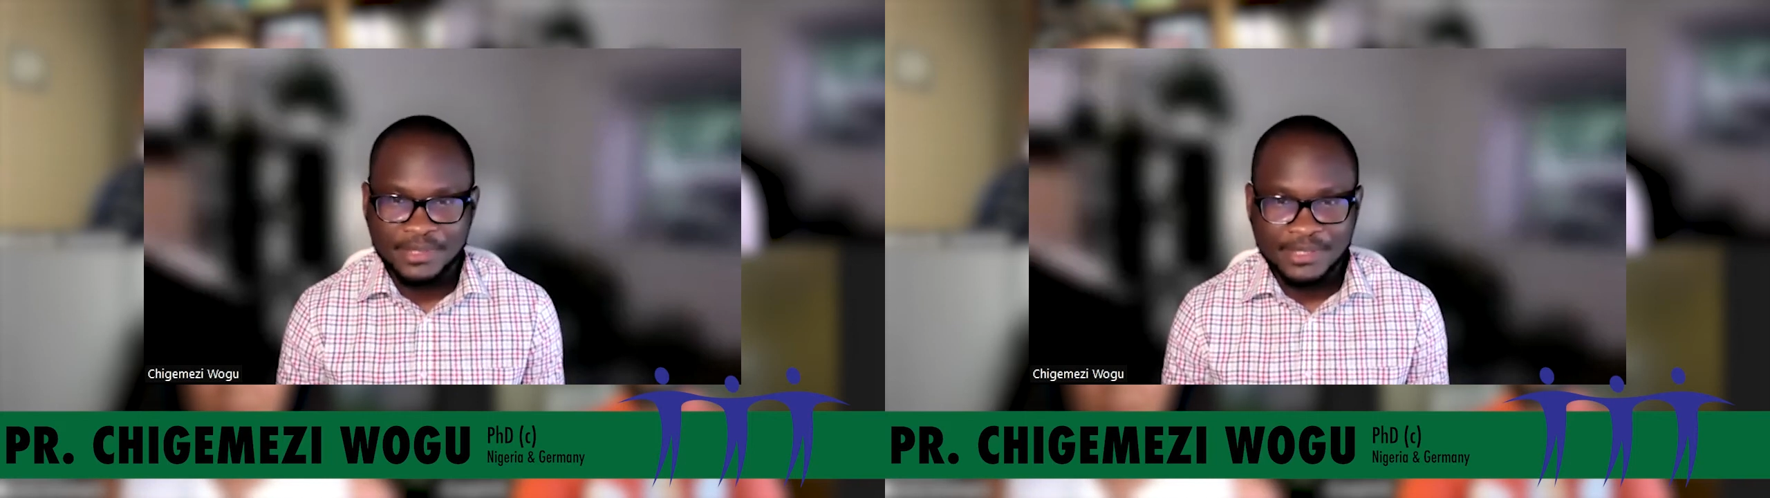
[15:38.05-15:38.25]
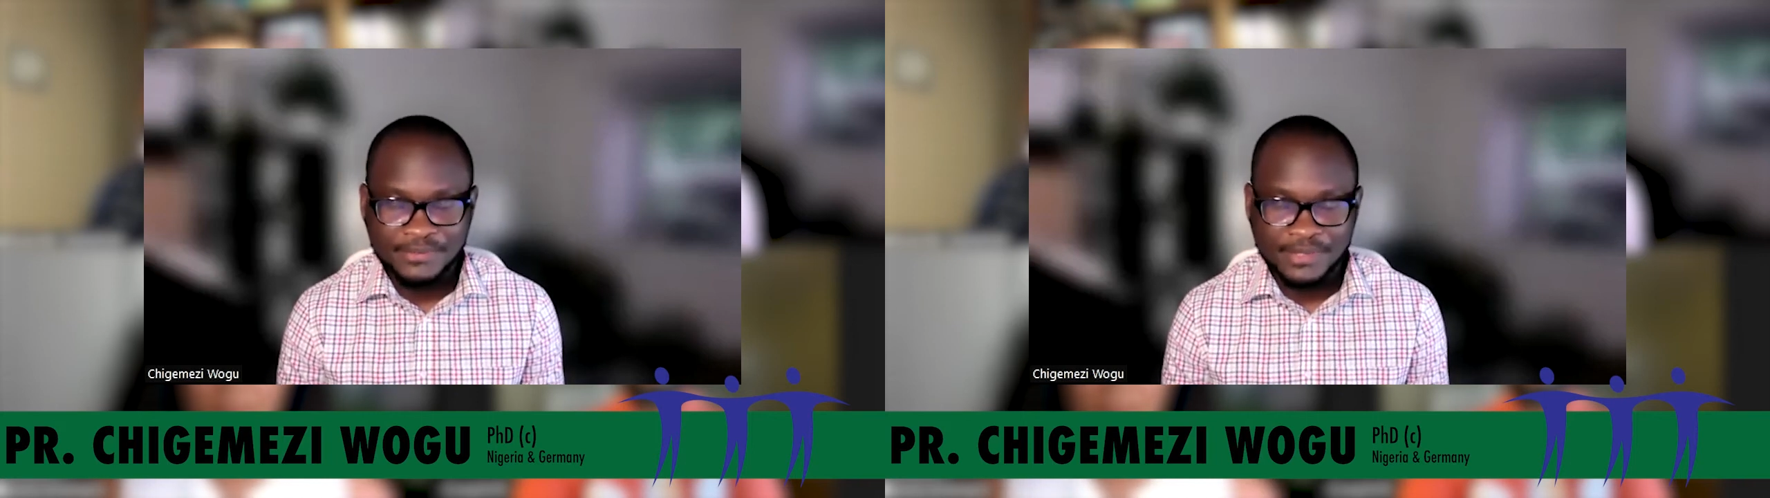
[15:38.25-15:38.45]

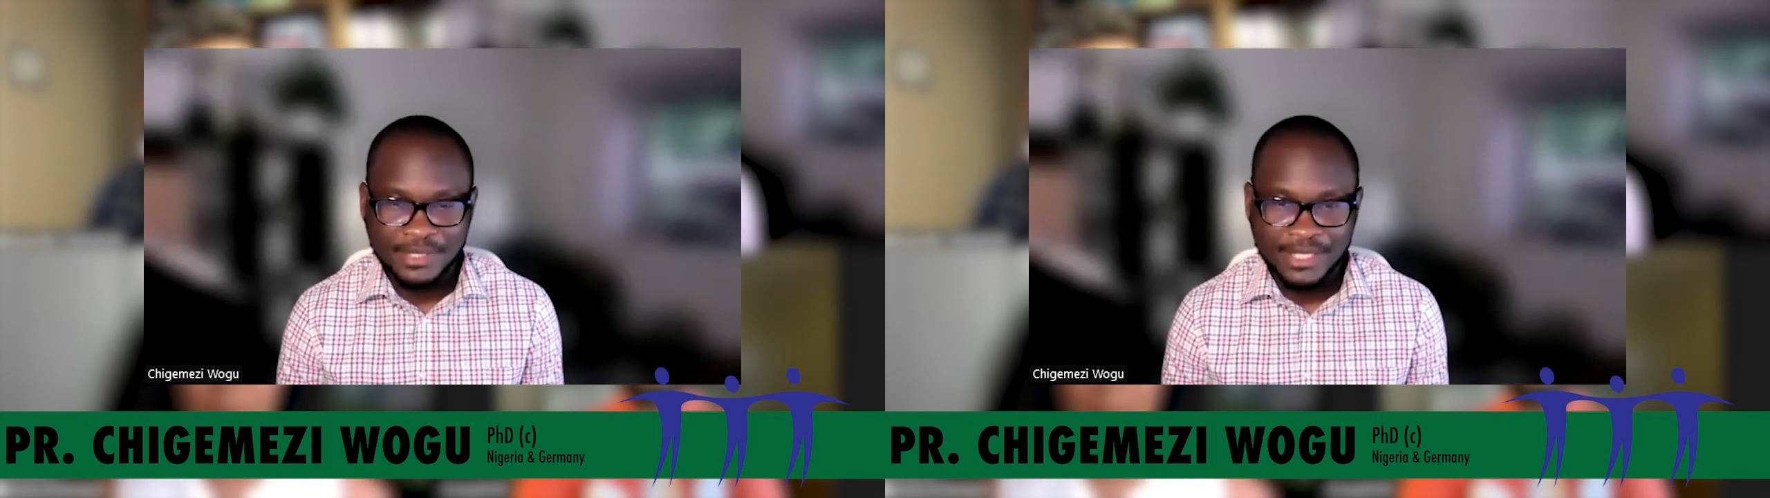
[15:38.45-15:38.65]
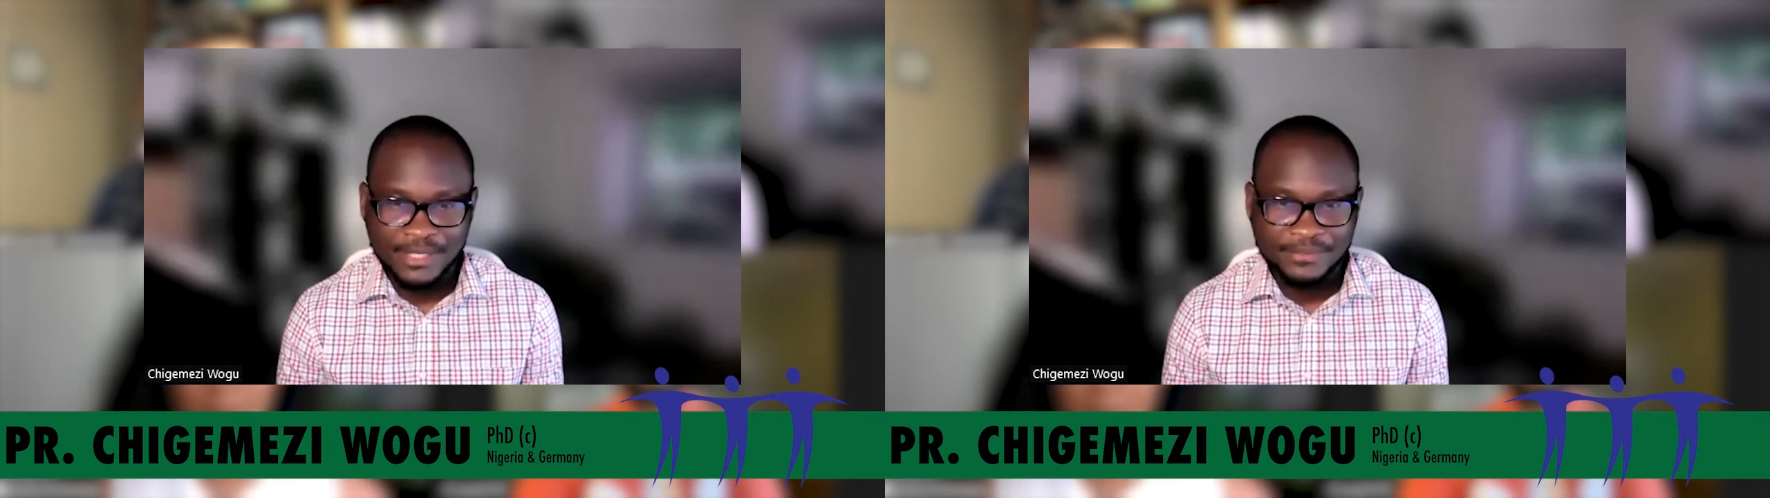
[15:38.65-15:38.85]
live
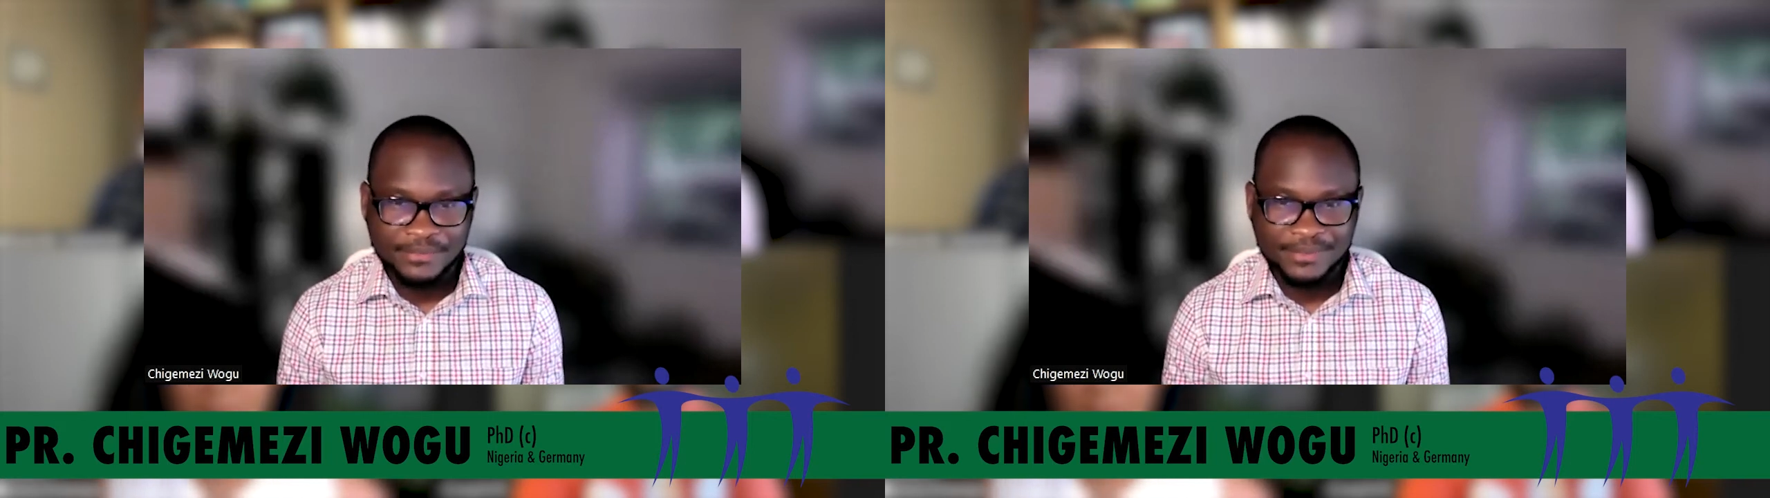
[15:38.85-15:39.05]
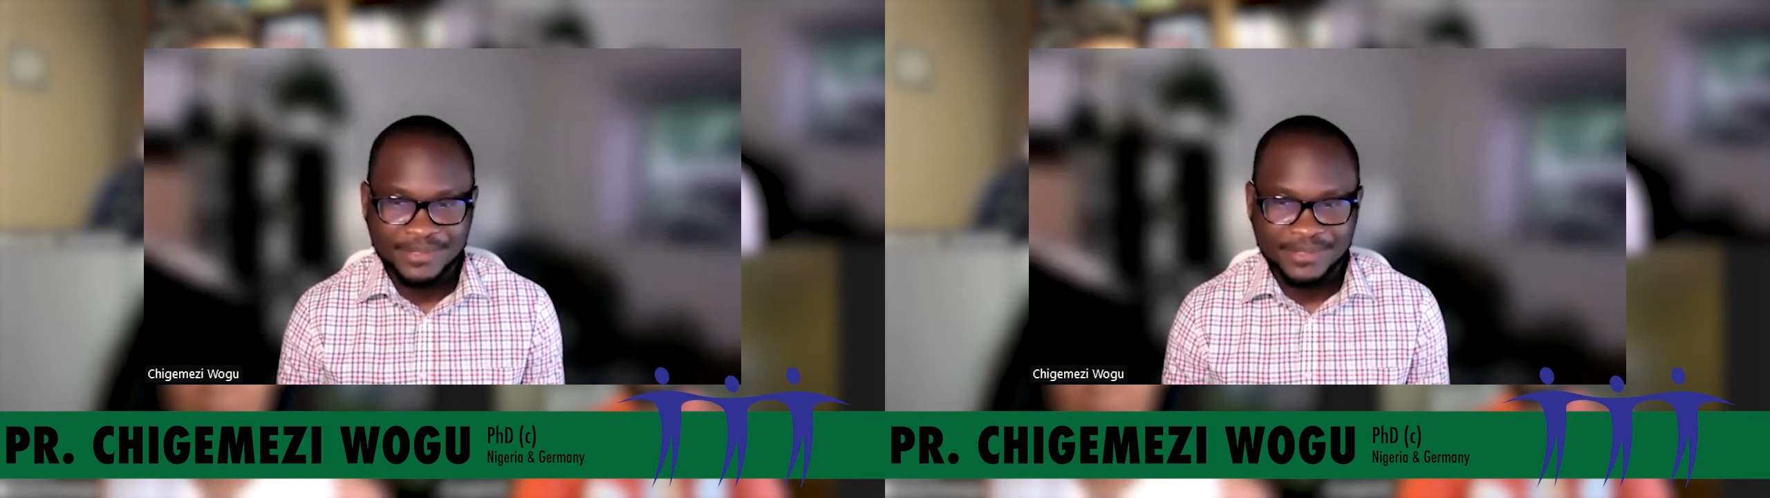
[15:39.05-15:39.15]
their life.